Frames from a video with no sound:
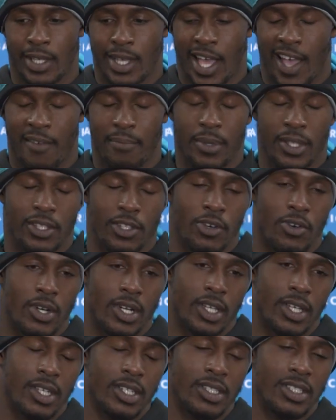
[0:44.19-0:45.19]
I've been doing
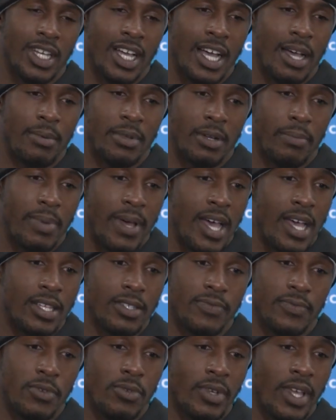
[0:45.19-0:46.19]
a good job in the
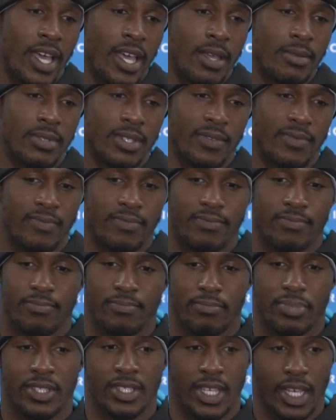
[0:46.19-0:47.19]
past few games of
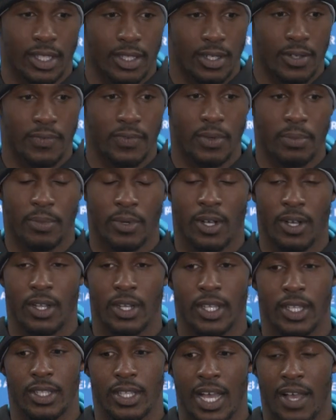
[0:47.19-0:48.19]
protecting the
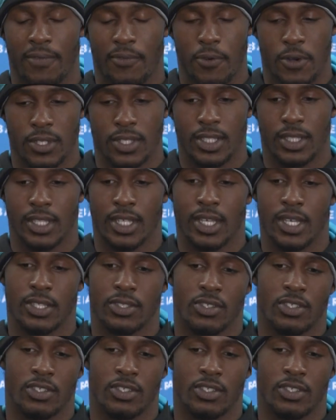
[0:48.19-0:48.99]
football and not forcing things.